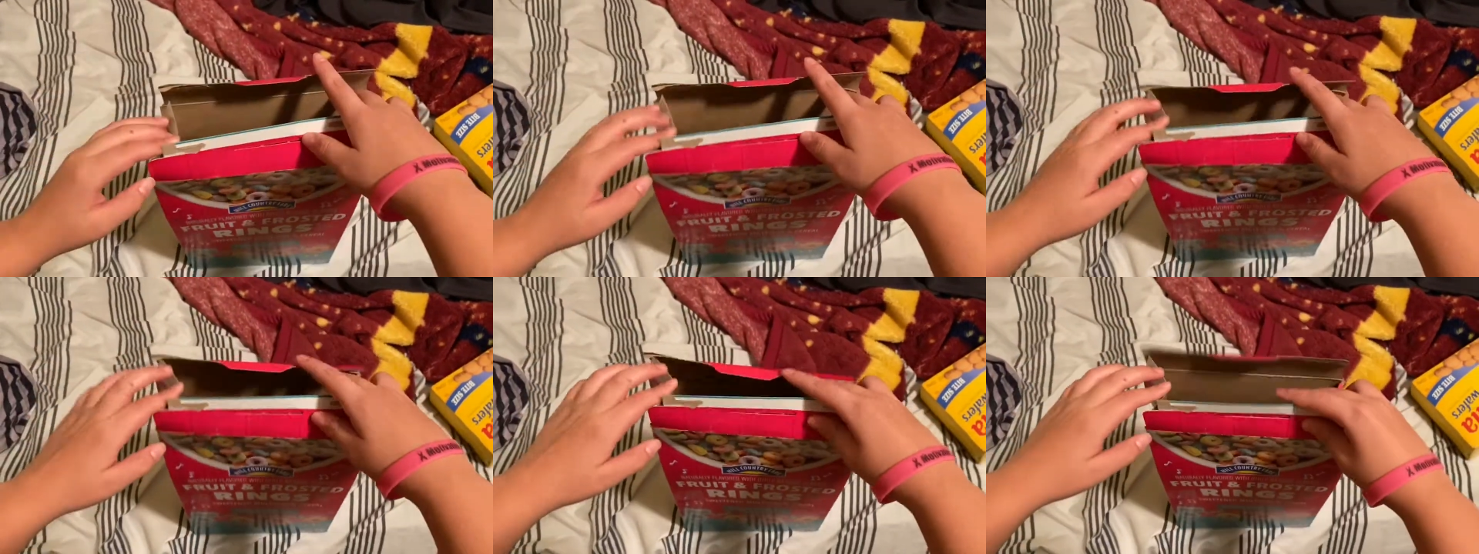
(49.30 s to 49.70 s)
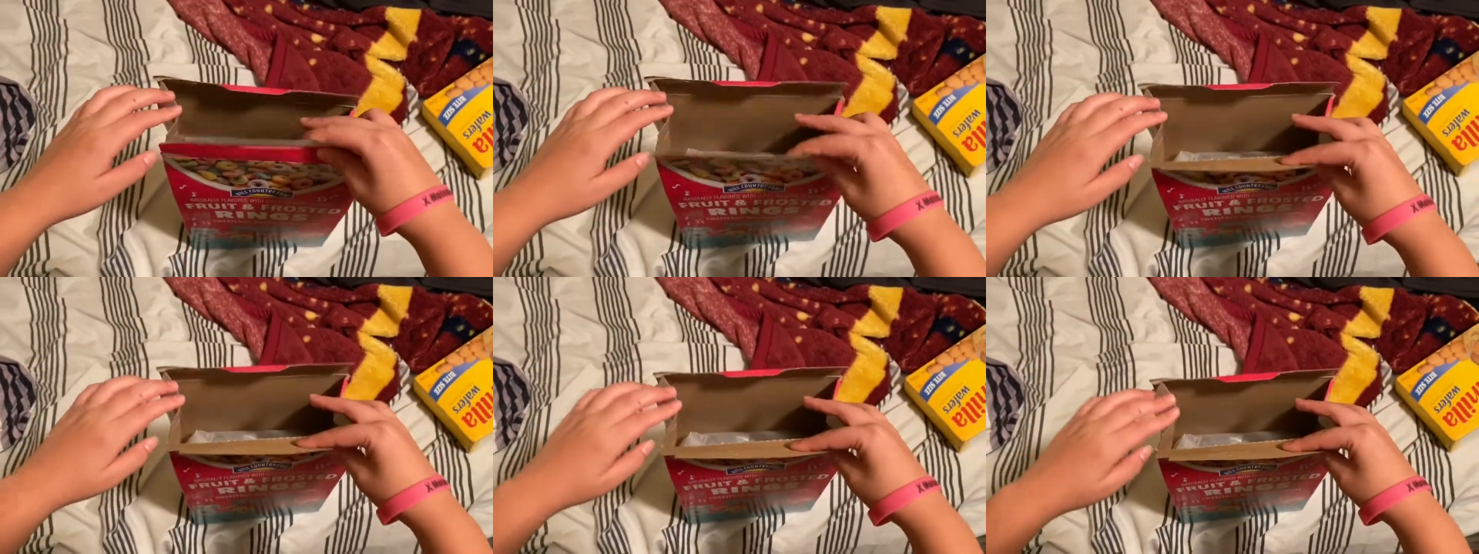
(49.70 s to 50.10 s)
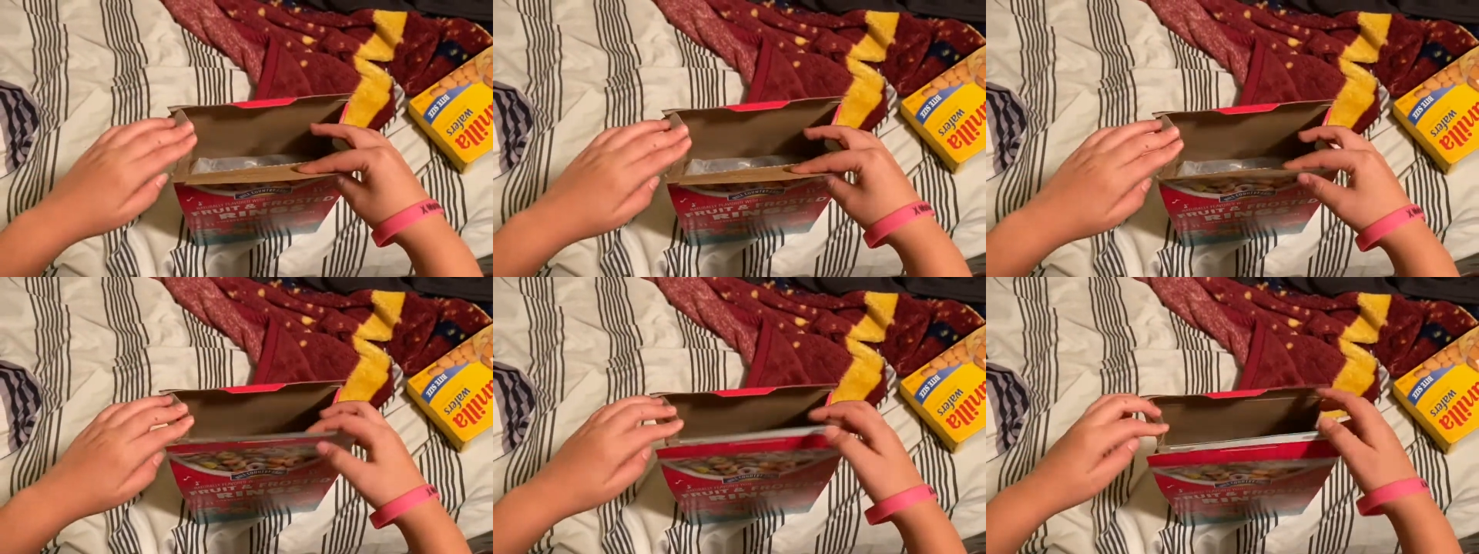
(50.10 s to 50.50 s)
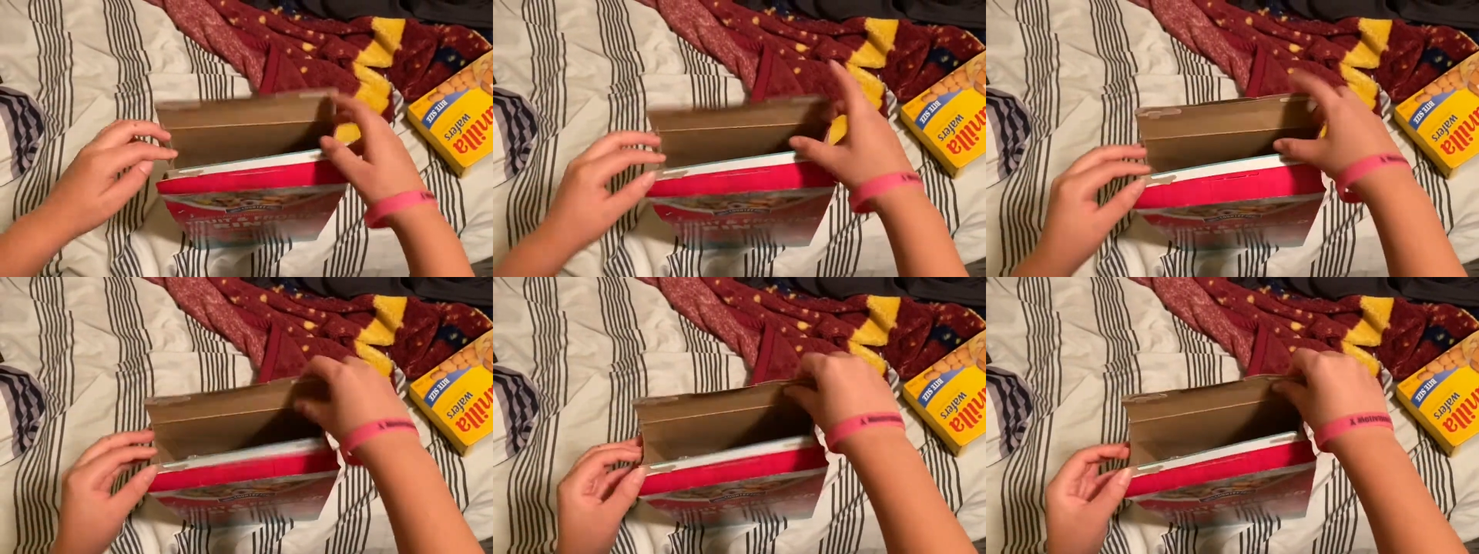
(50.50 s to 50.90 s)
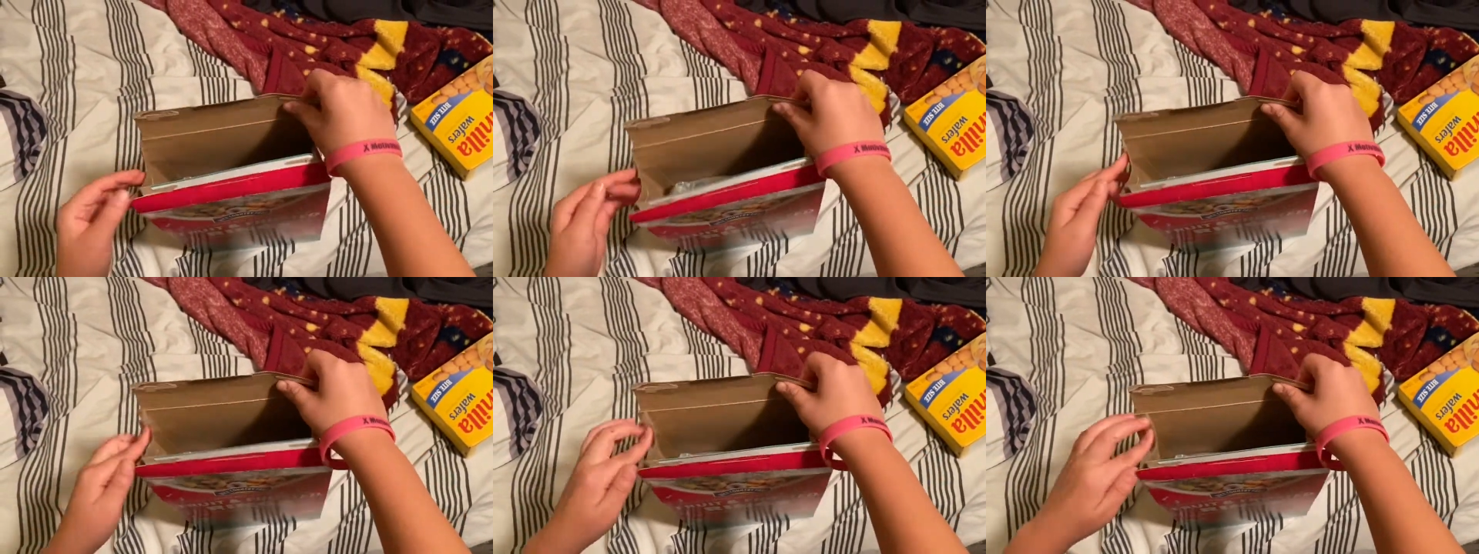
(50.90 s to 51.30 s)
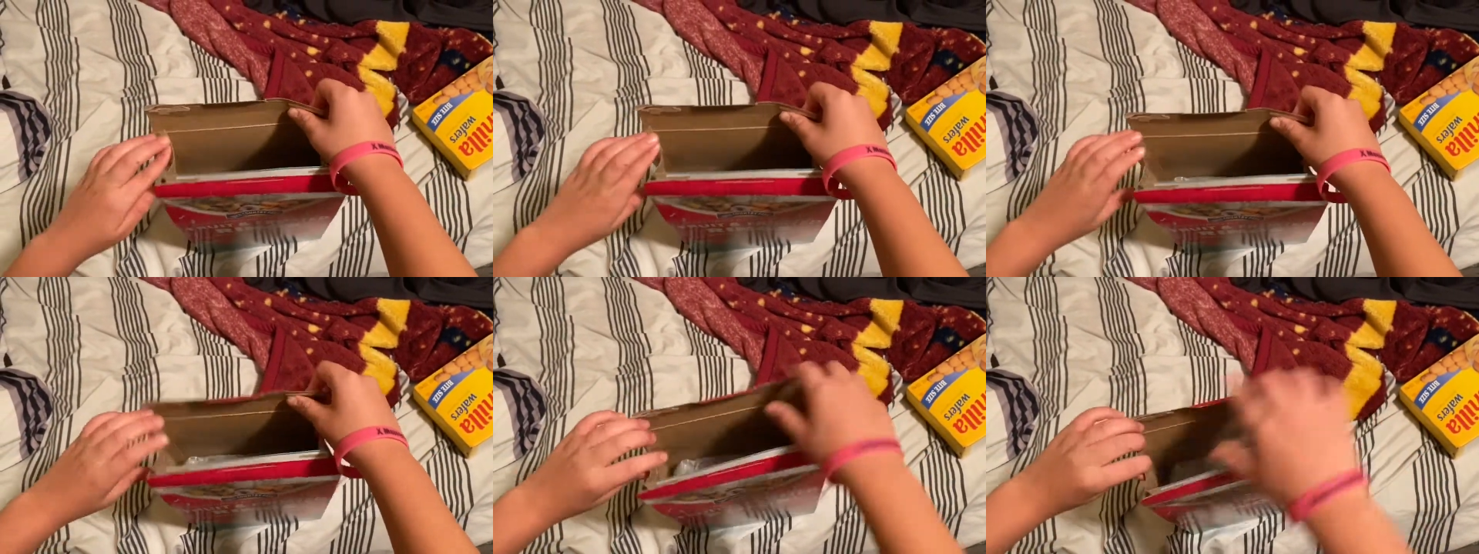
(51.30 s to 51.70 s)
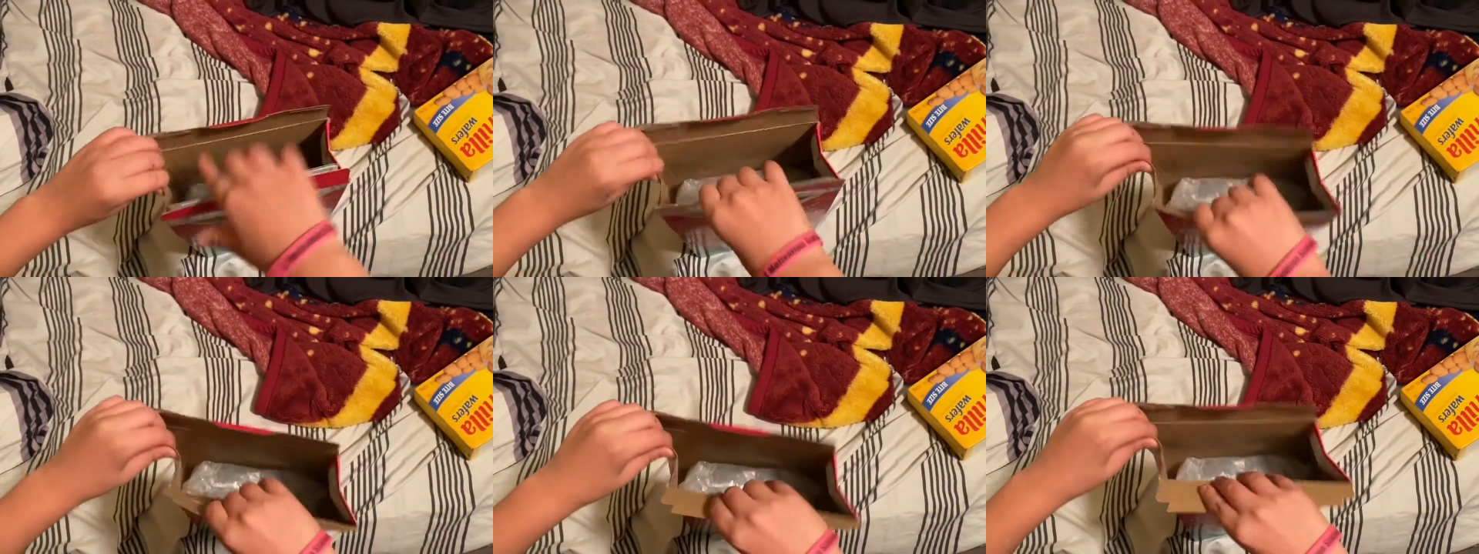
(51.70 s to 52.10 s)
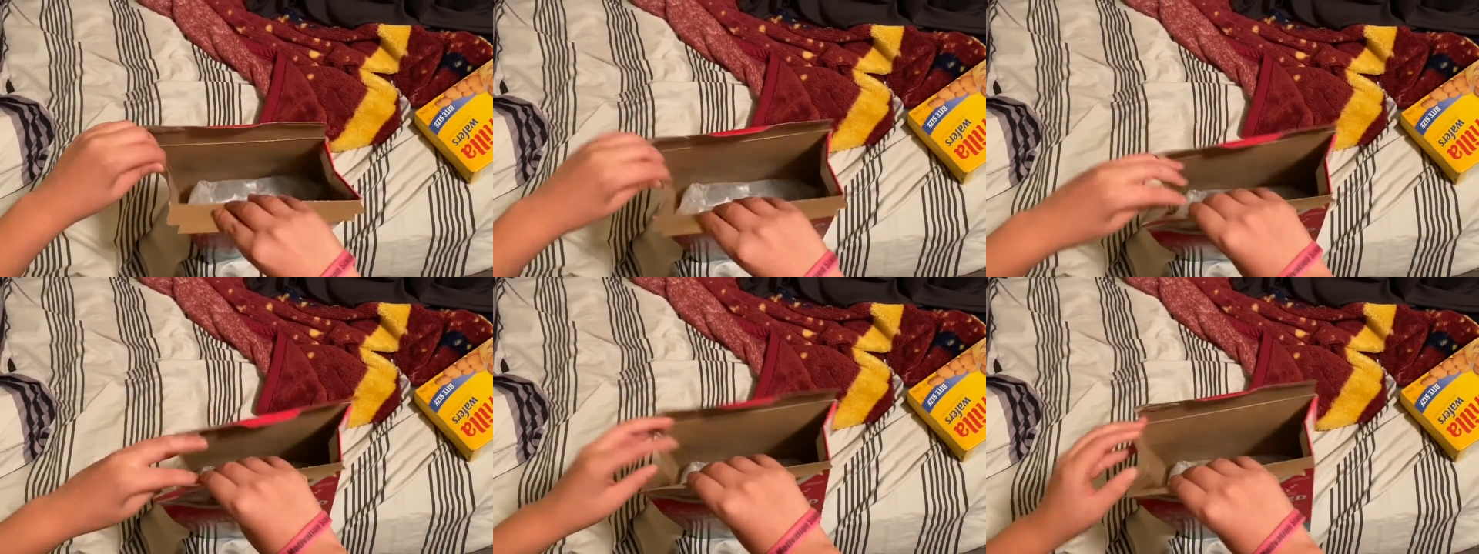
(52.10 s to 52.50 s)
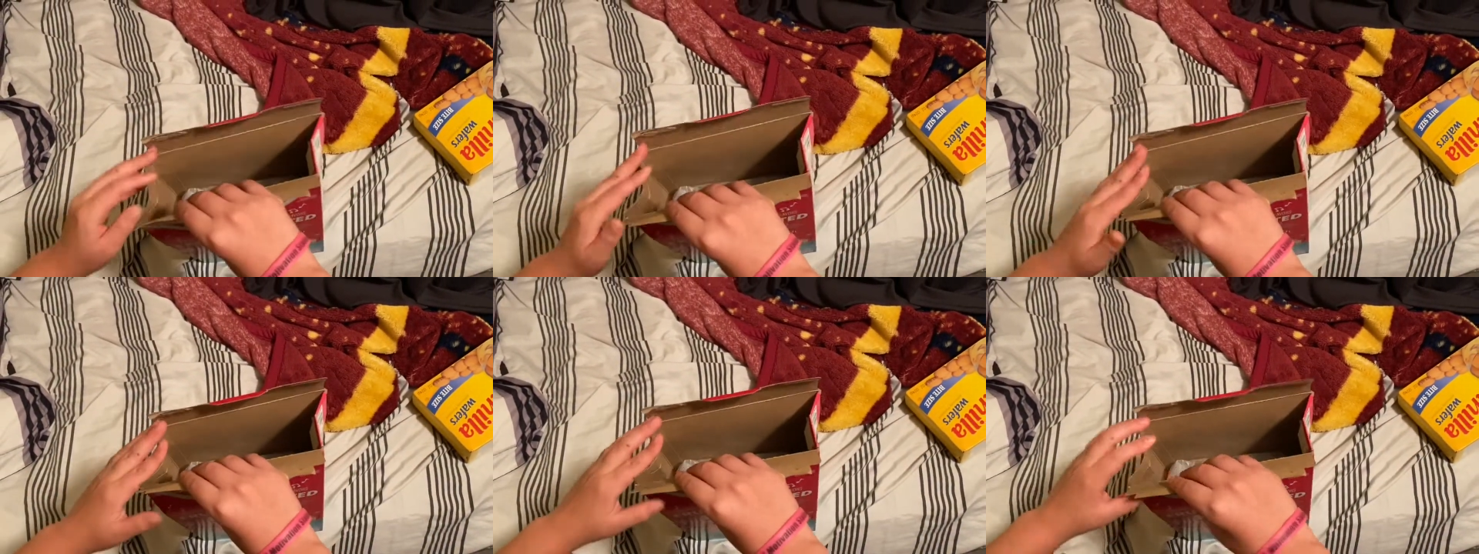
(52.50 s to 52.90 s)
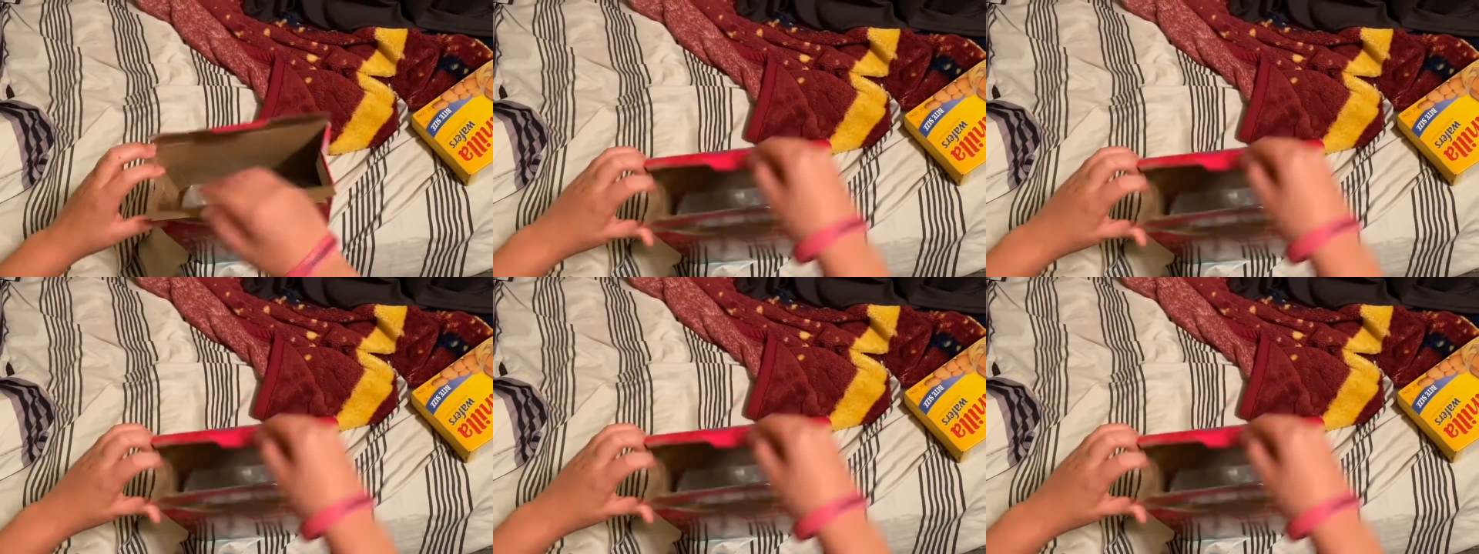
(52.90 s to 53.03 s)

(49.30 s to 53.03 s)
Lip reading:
No face is visible, so there are no lips to read.